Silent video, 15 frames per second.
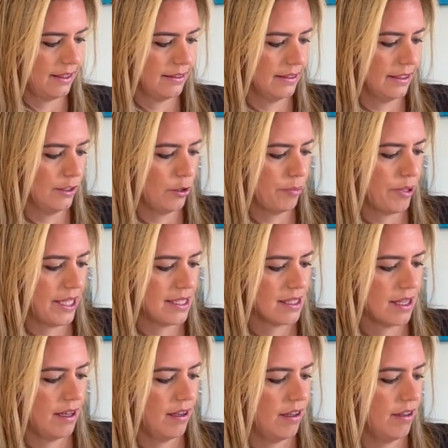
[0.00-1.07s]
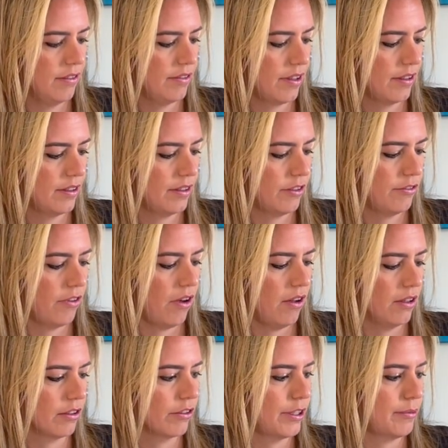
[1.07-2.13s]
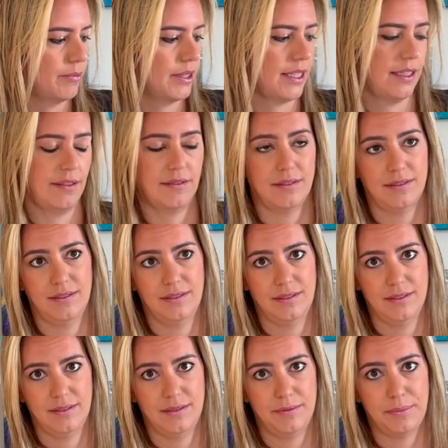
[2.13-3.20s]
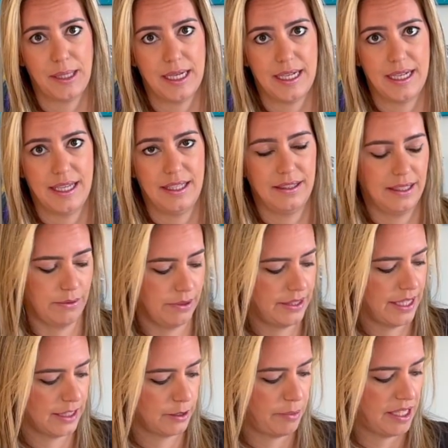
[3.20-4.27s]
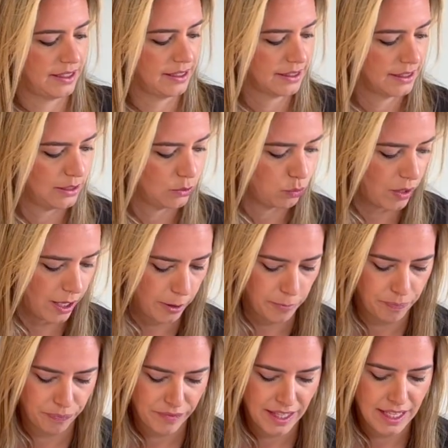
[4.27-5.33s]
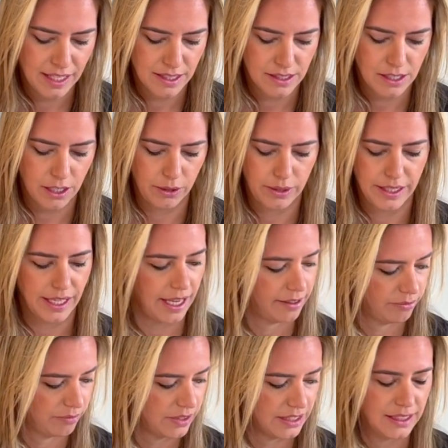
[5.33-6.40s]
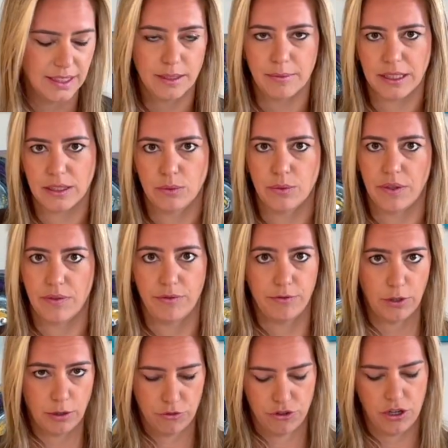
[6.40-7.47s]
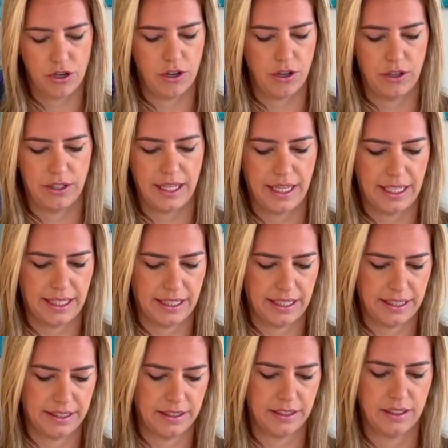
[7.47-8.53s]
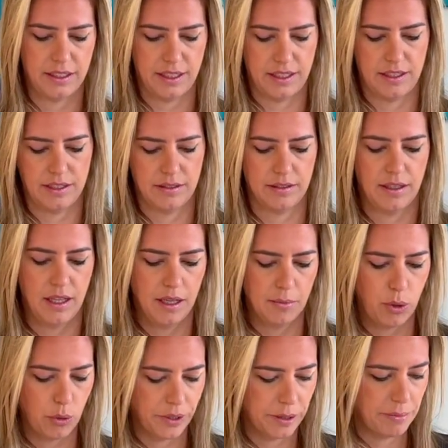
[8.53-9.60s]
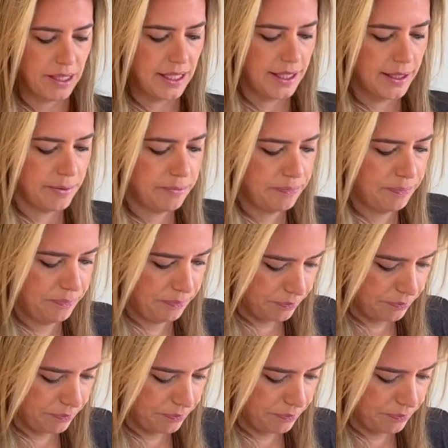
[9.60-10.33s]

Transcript: a little bit of Nafal Crimson by Liquitex Basics as well. So again, this is mixed with Floetrol and the pouring medium.